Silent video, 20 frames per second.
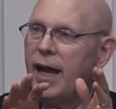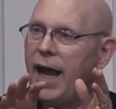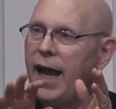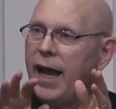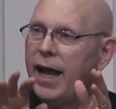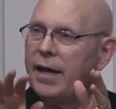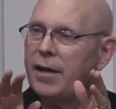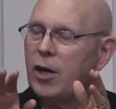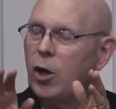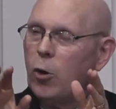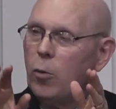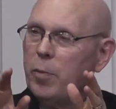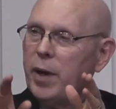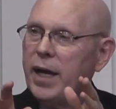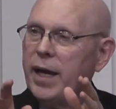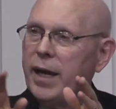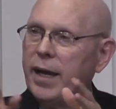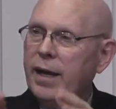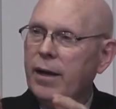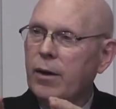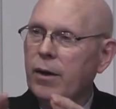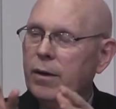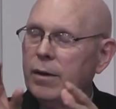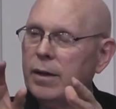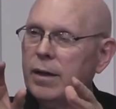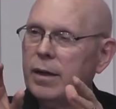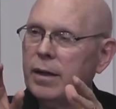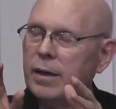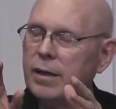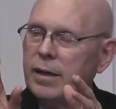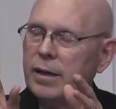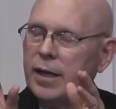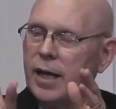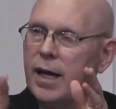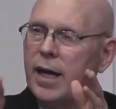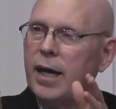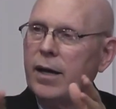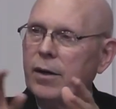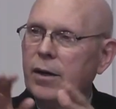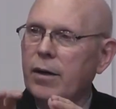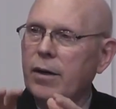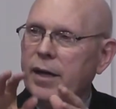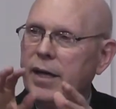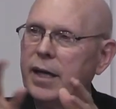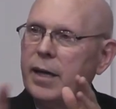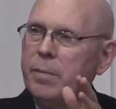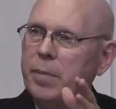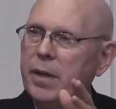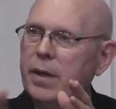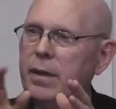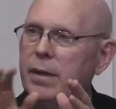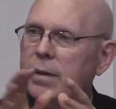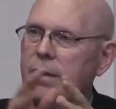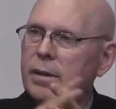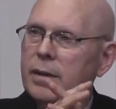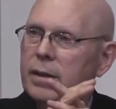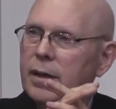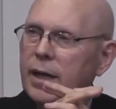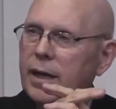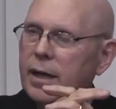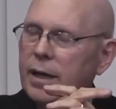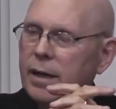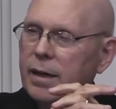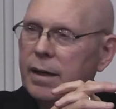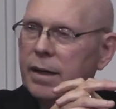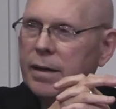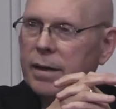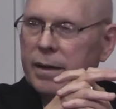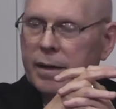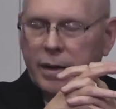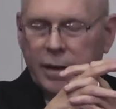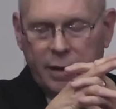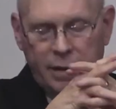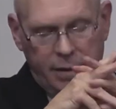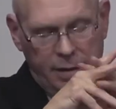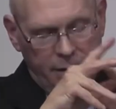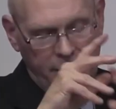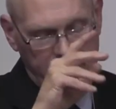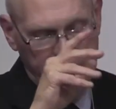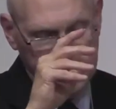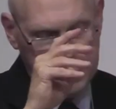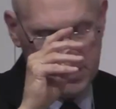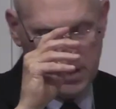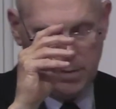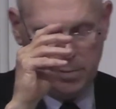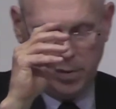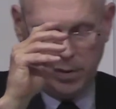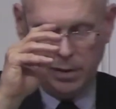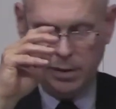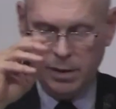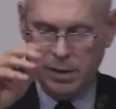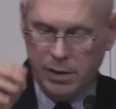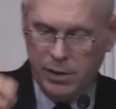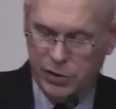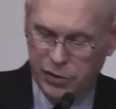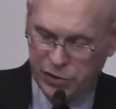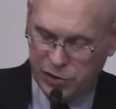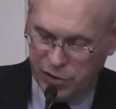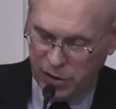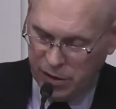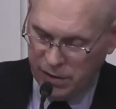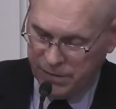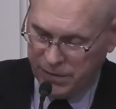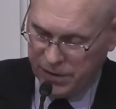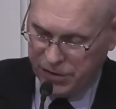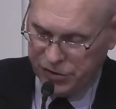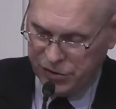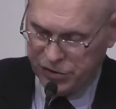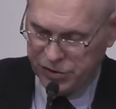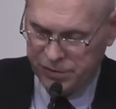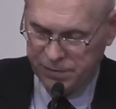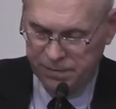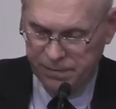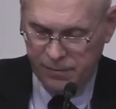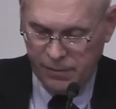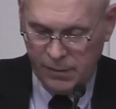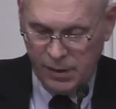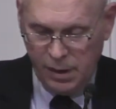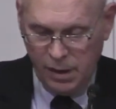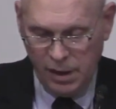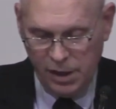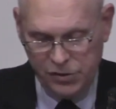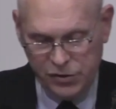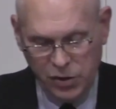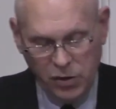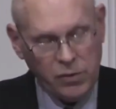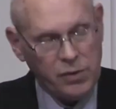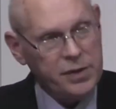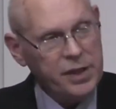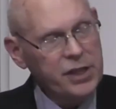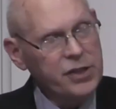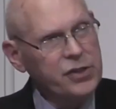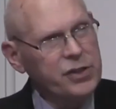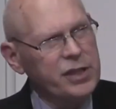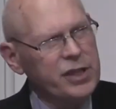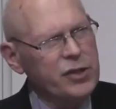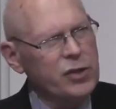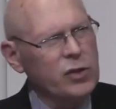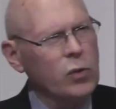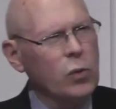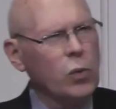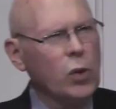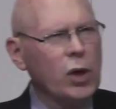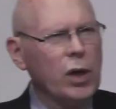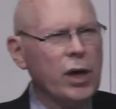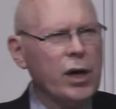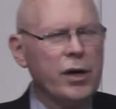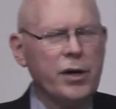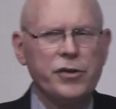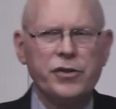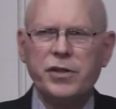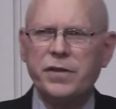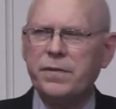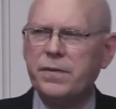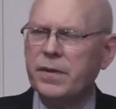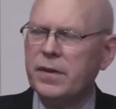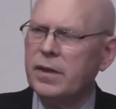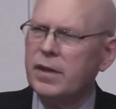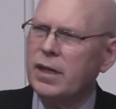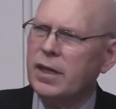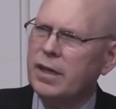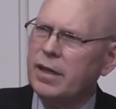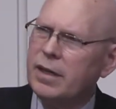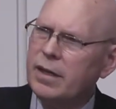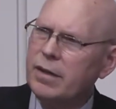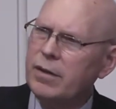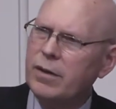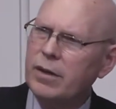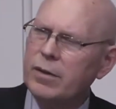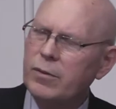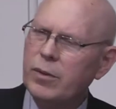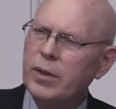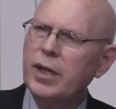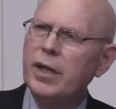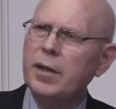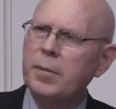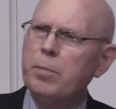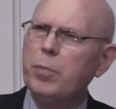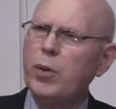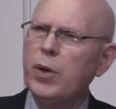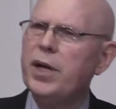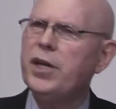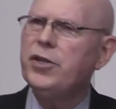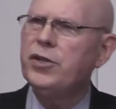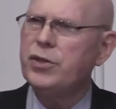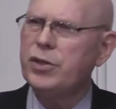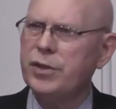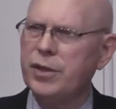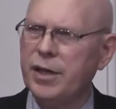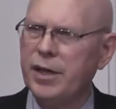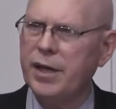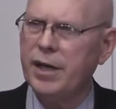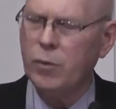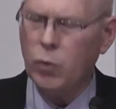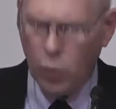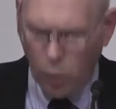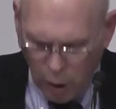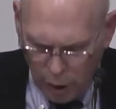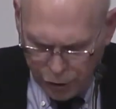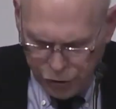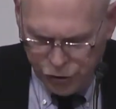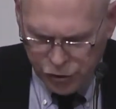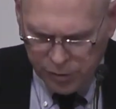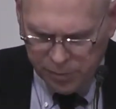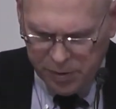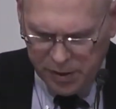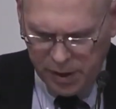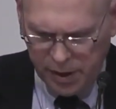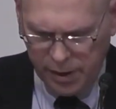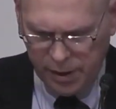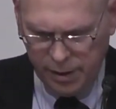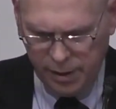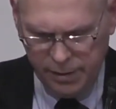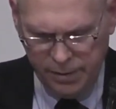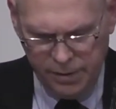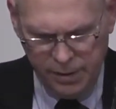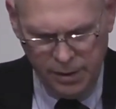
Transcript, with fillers: and obeying or uh, God or, keeping uh, uh, the temple service. And so these, these are words of uh, really priesthood and worship here.